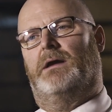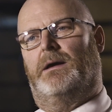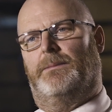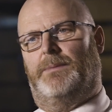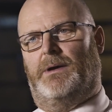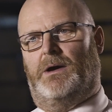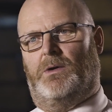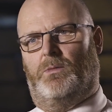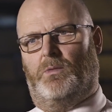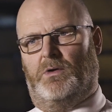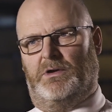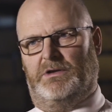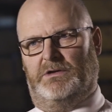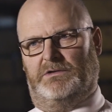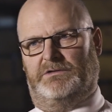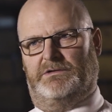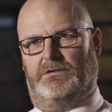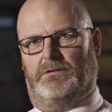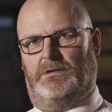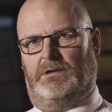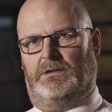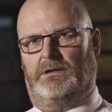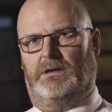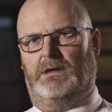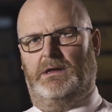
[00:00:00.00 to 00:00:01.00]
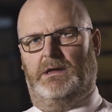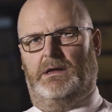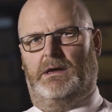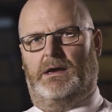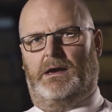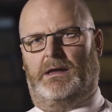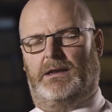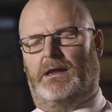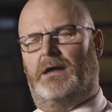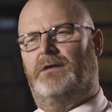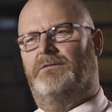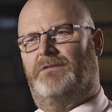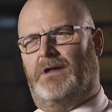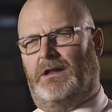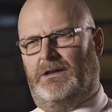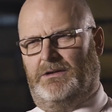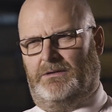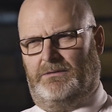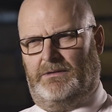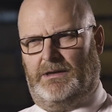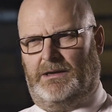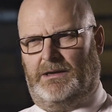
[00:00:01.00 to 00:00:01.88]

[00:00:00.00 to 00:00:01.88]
about what you're doing, and I value